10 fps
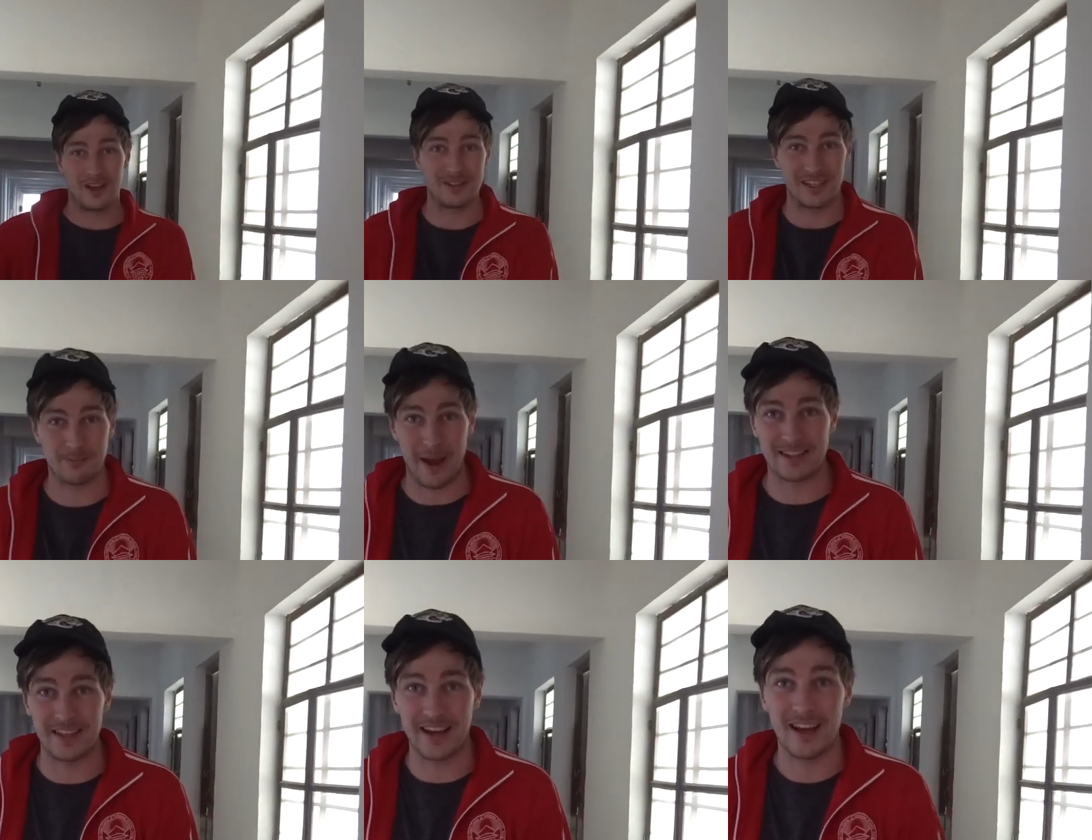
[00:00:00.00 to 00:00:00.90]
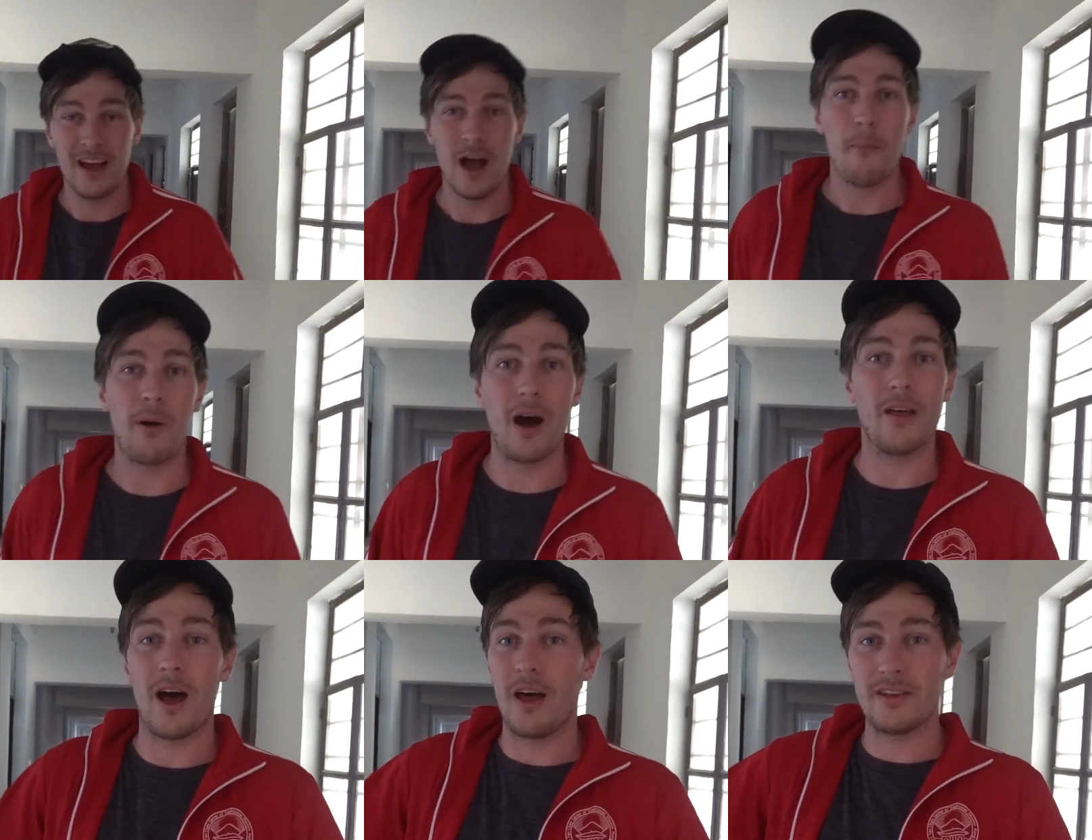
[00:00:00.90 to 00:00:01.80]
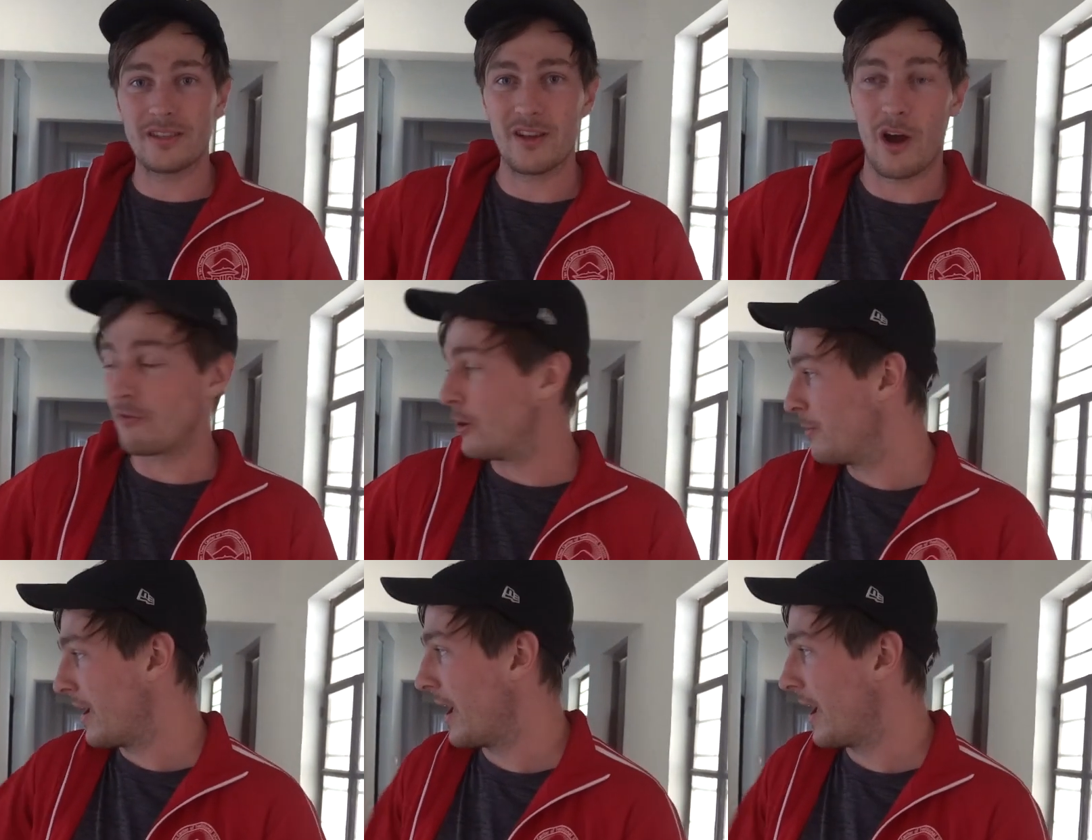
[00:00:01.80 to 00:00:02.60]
I was expecting, but this is our room